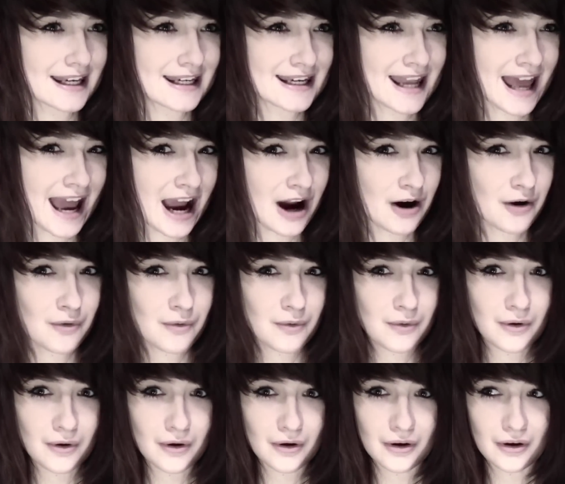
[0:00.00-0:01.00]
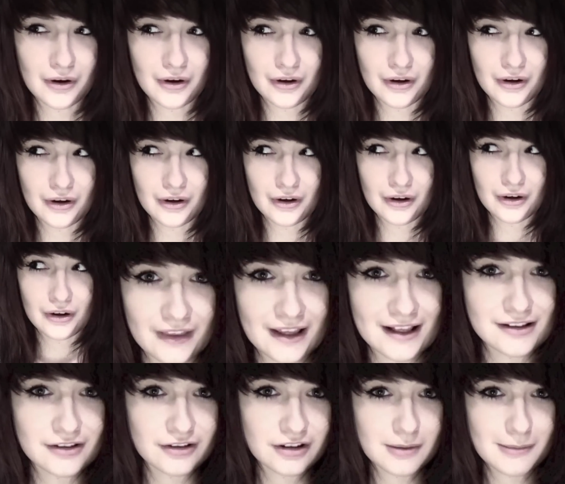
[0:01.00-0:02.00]
now,
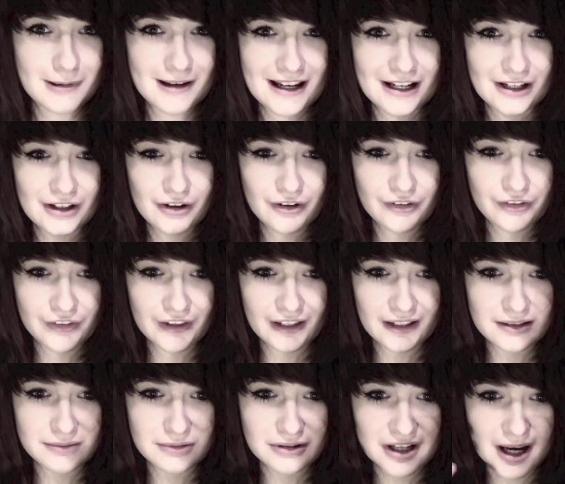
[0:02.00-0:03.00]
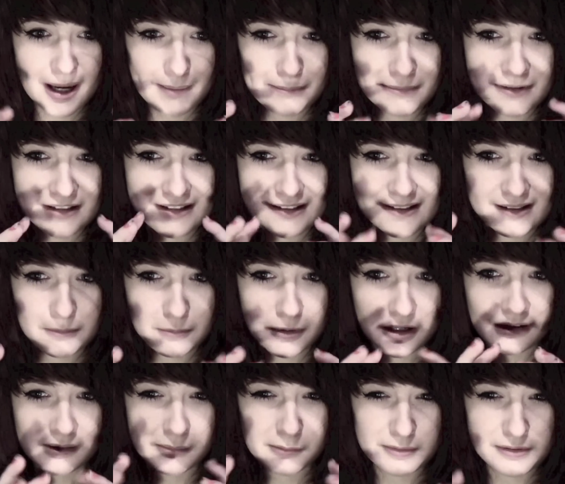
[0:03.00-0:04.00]
there's going to be a lot of things which happened
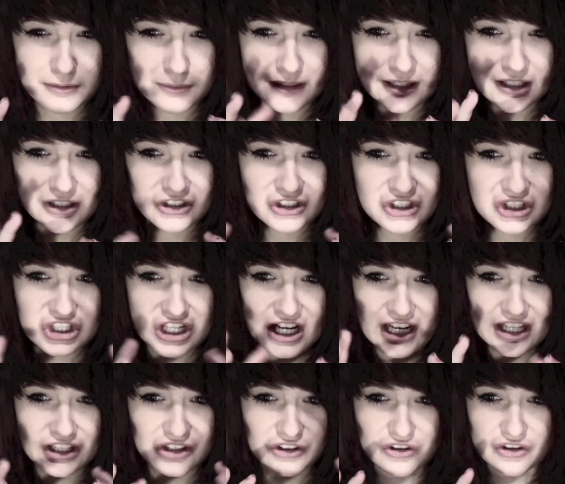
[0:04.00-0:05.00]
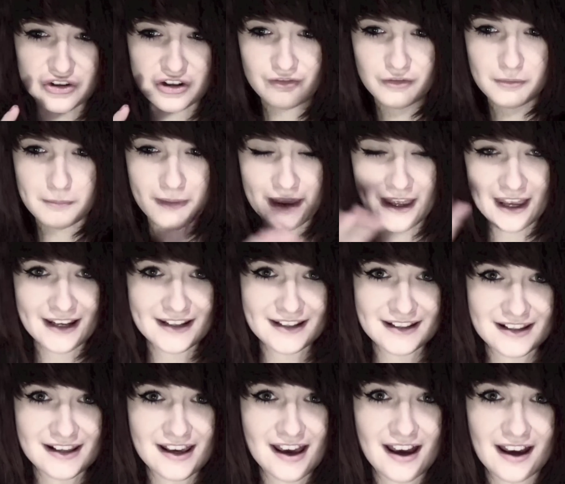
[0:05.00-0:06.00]
somewhere in between to change from there
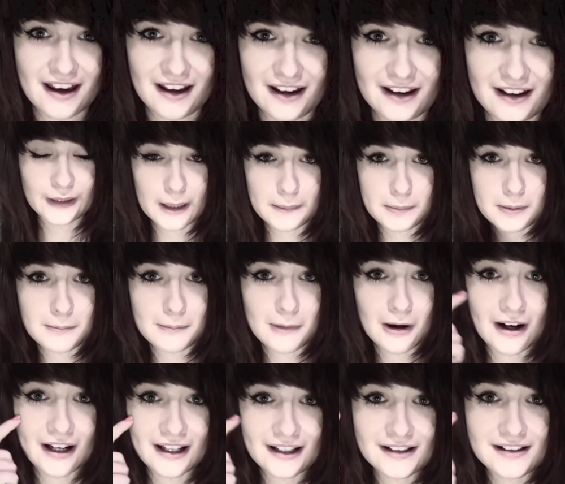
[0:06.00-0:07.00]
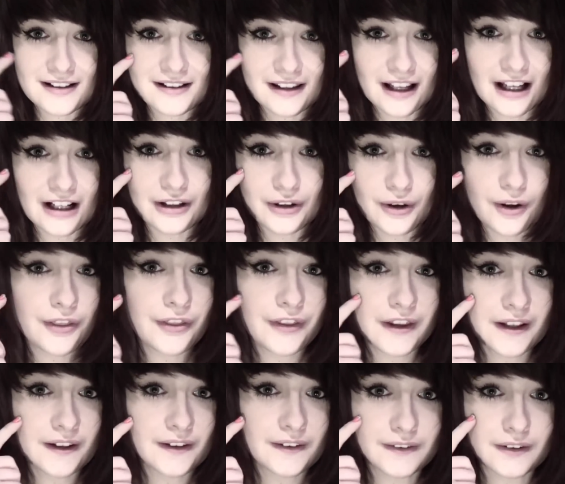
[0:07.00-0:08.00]
to there. Keep in mind that a lot of
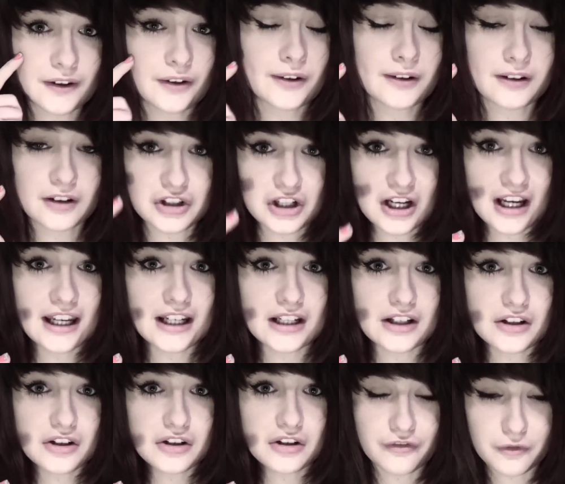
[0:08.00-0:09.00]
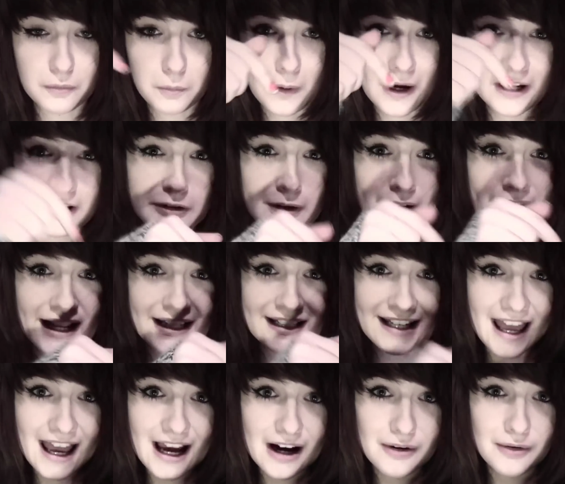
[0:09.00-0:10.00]
things are going to change from where you're at
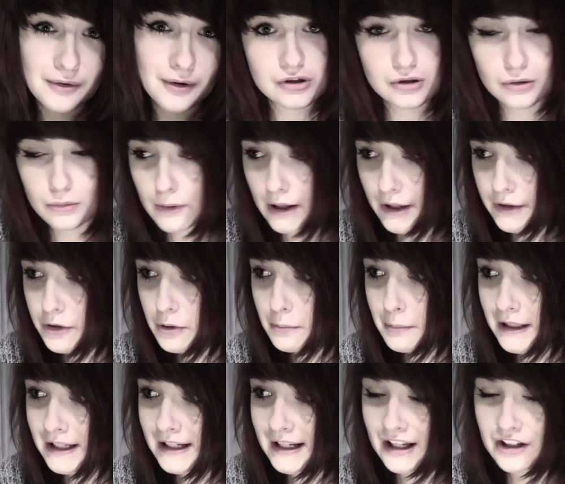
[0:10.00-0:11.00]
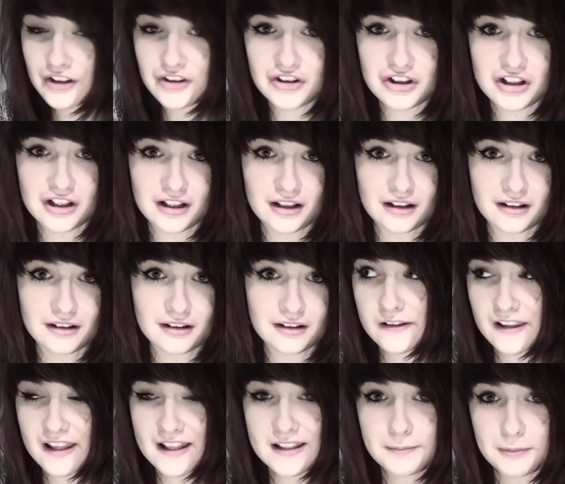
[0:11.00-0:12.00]
now to where you'll be next year.
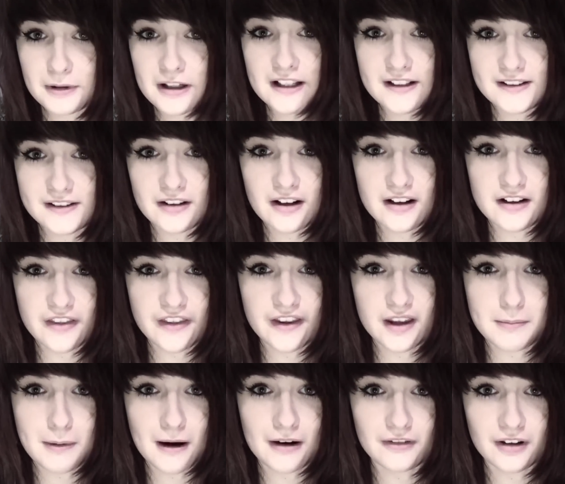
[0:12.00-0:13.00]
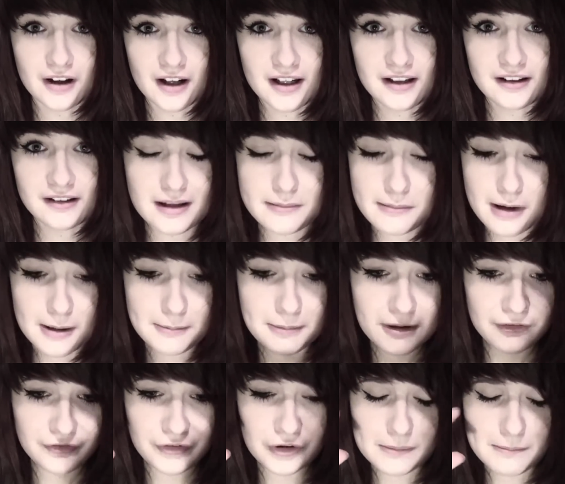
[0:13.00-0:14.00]
So that's pretty exciting to think about, right? There may
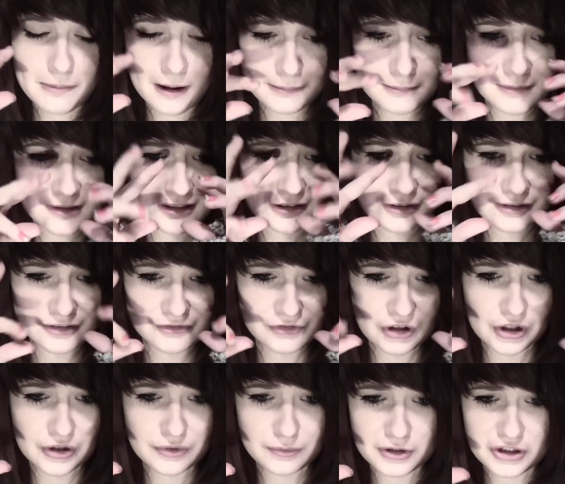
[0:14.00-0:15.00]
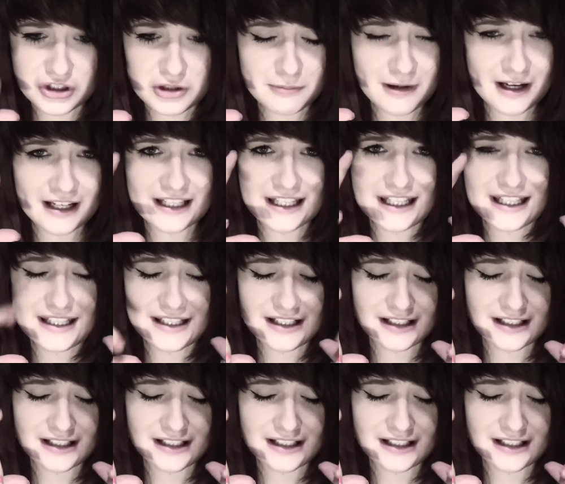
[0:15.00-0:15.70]
be a few bumps along the road which you may need